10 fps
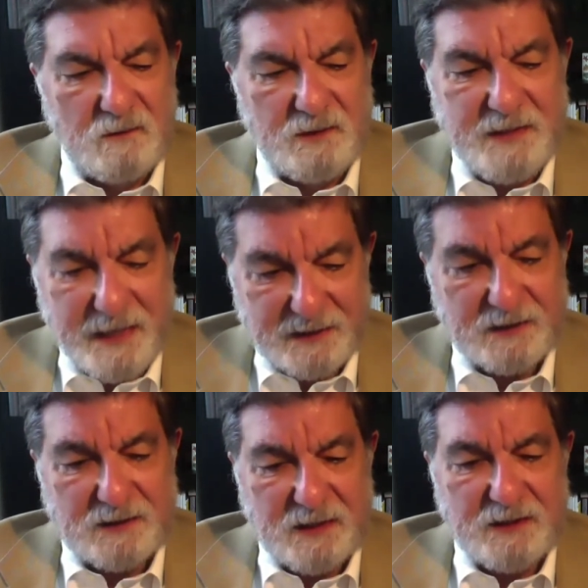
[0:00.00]

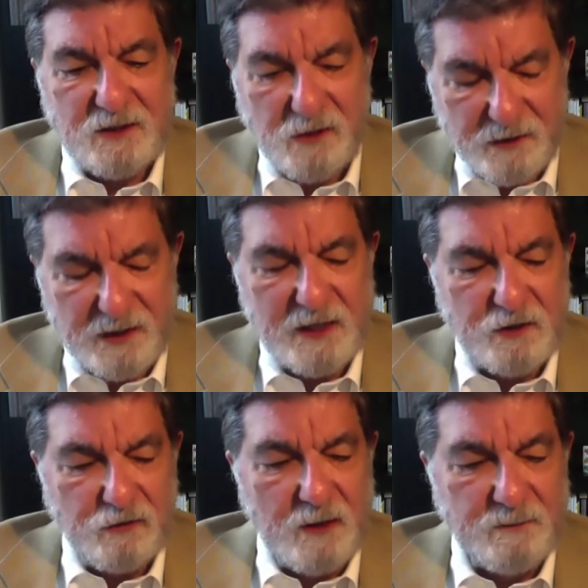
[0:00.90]
Yes, it's a good thing
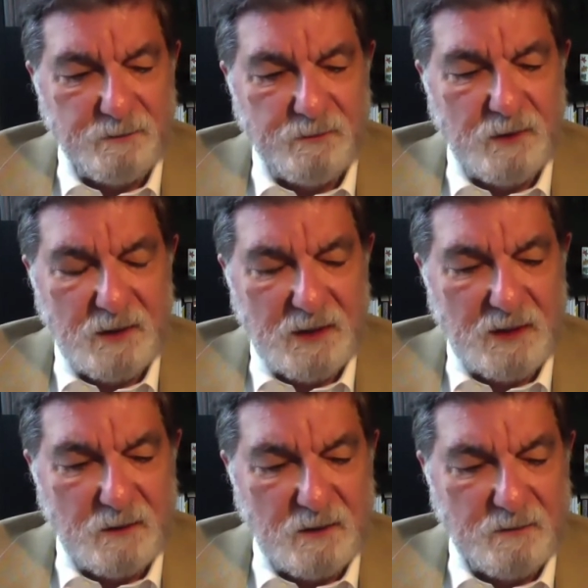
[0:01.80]
Trump
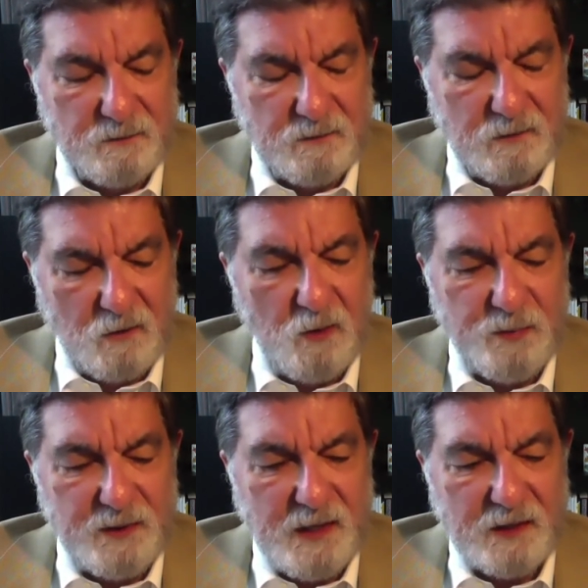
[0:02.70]

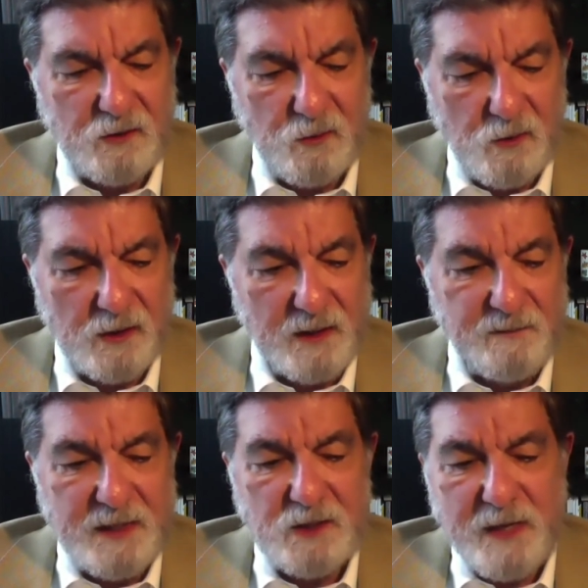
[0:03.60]
opened that door. It
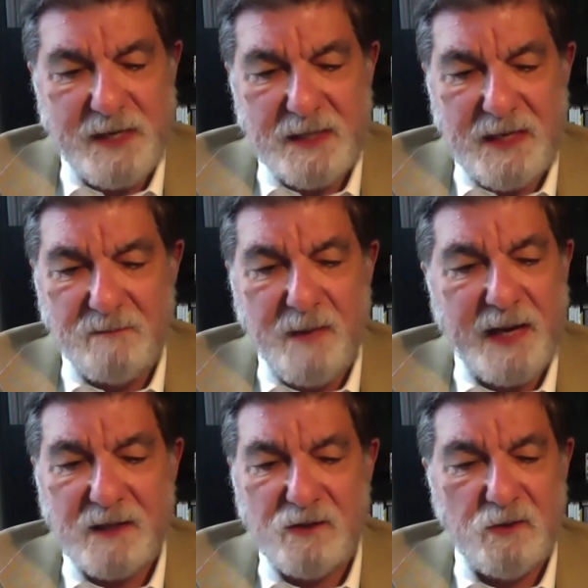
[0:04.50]
means we can get
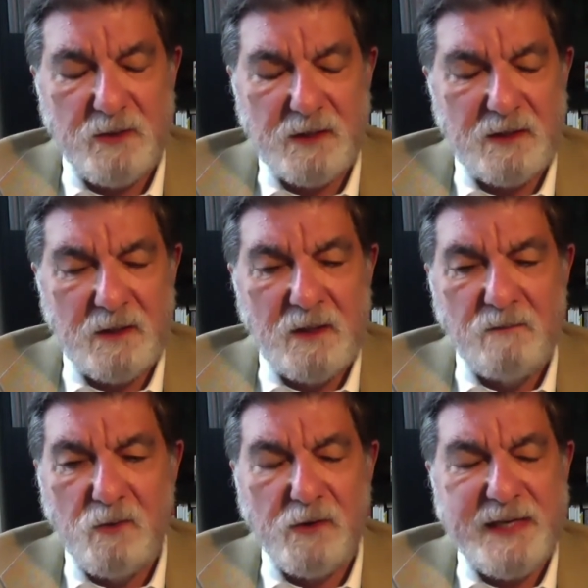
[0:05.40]
back to it
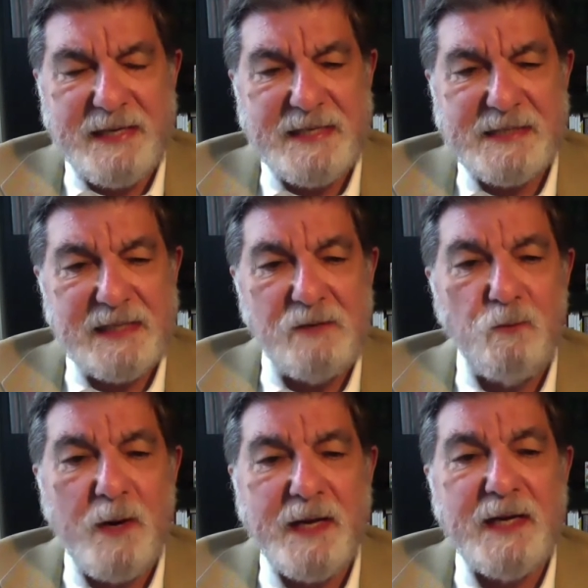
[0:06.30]
more easily
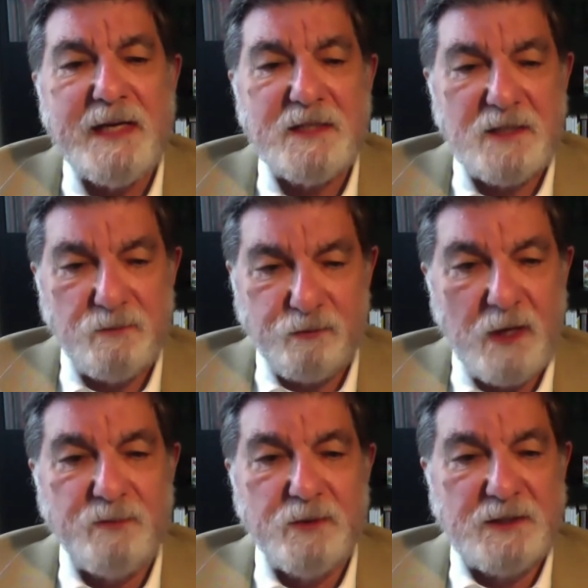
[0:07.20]
when it's the
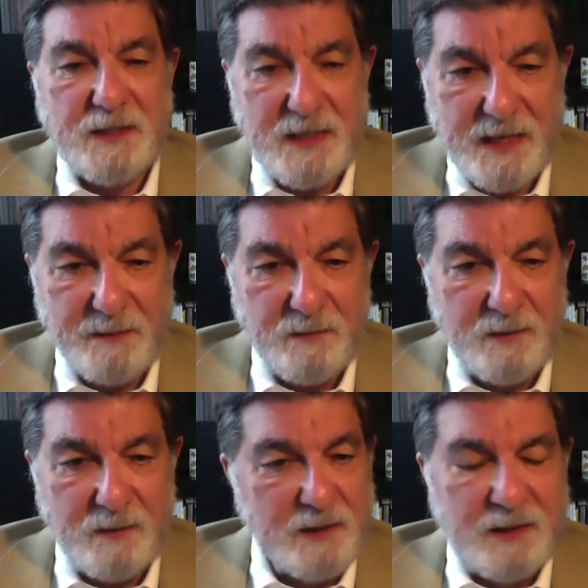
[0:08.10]
proper time.
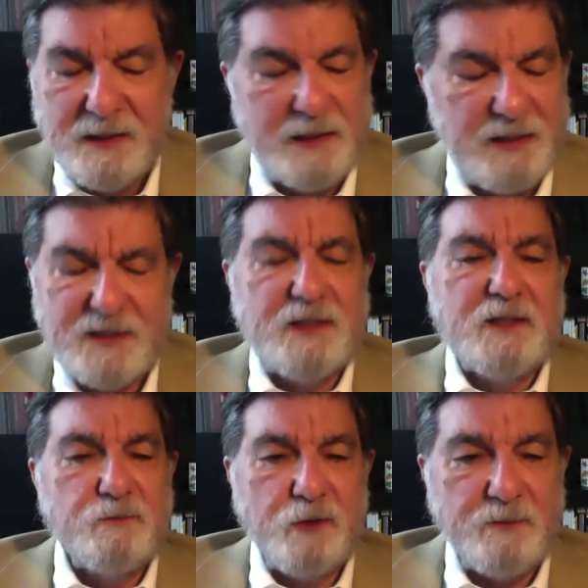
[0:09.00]
It isn't
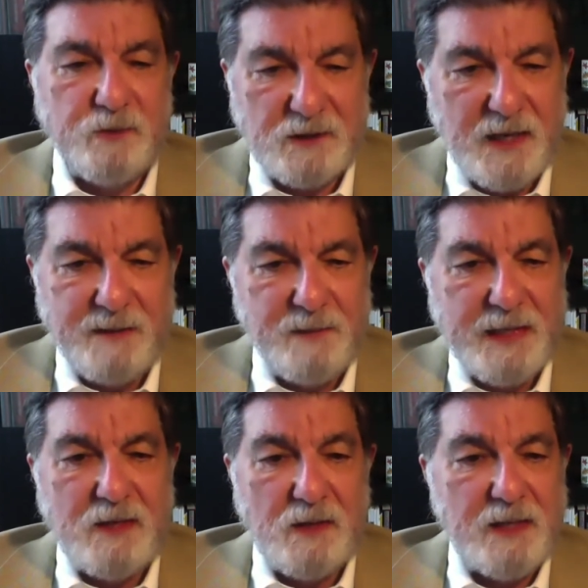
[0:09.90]
the proper time
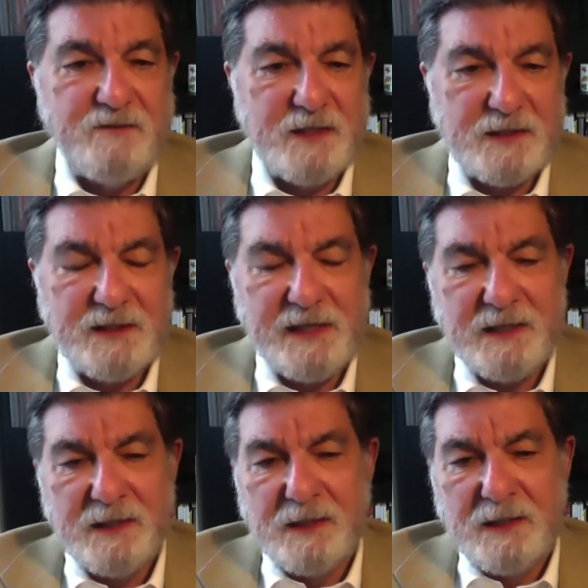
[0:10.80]
now,
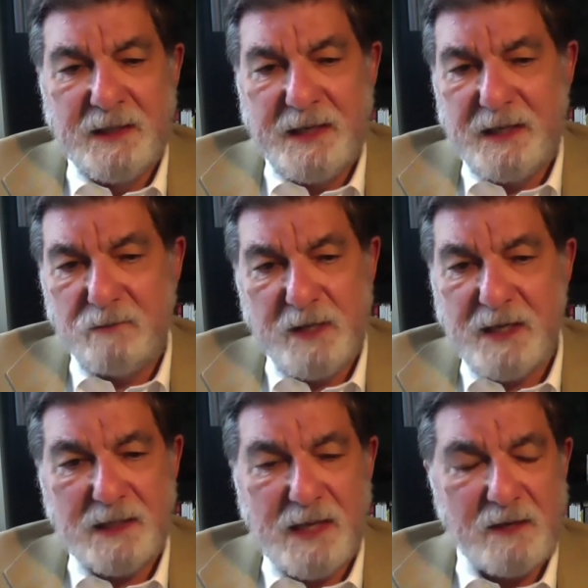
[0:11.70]
obviously, and we
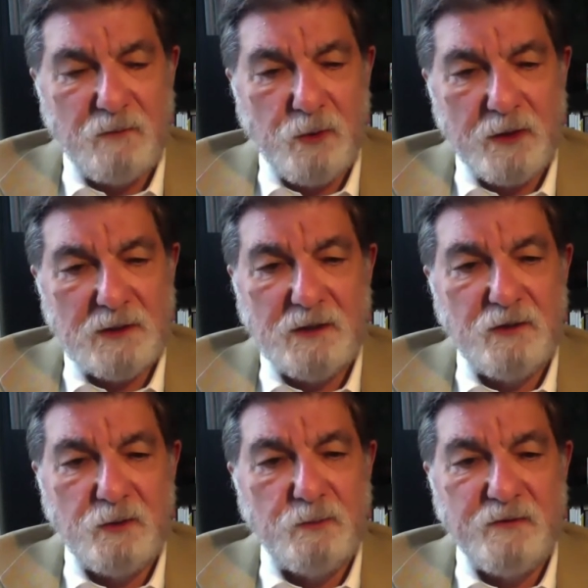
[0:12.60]
got a lot of work to
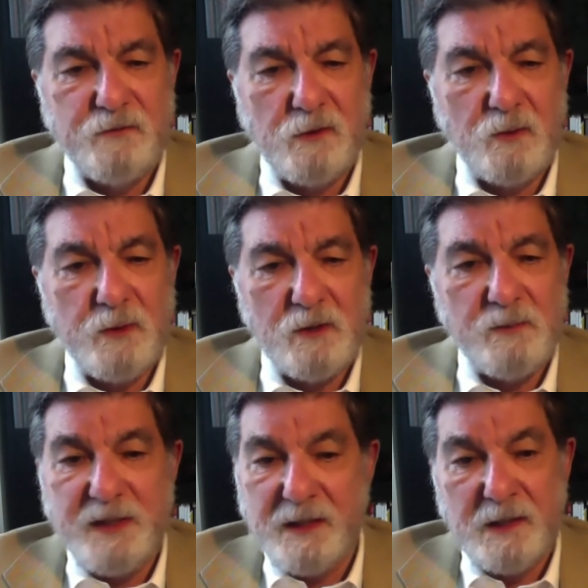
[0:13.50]
do before it will
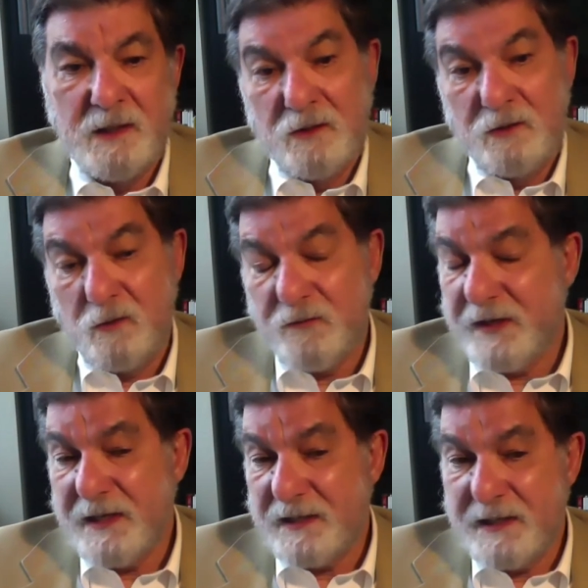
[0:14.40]
be. Don't
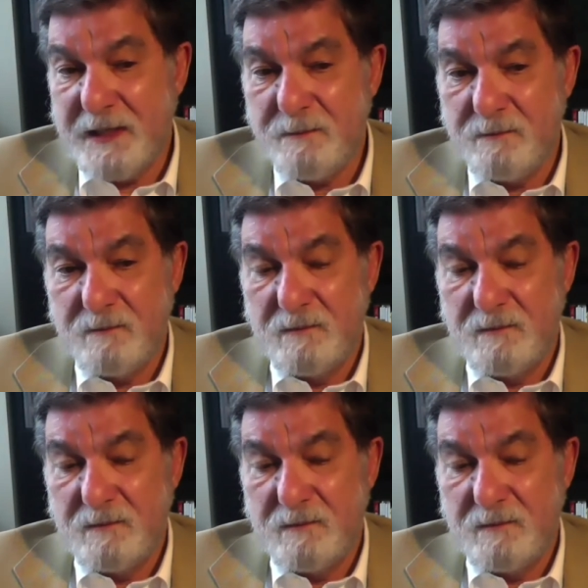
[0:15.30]
forget, Kim